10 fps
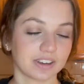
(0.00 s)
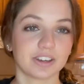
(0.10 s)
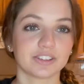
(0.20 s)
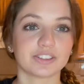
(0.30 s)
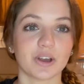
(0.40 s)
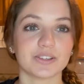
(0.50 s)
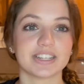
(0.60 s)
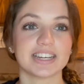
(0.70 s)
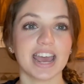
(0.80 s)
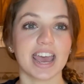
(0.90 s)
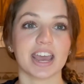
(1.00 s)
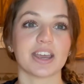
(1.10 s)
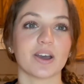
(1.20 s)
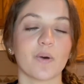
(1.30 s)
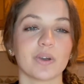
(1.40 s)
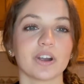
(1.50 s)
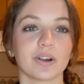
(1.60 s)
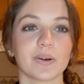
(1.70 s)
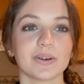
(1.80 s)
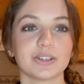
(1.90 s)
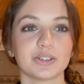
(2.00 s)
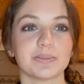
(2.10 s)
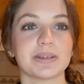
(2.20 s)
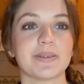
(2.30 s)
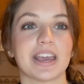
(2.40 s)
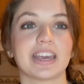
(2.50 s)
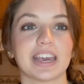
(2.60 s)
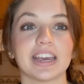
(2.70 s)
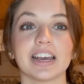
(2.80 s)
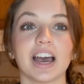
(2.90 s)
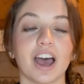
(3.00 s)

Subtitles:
So today we are going to be making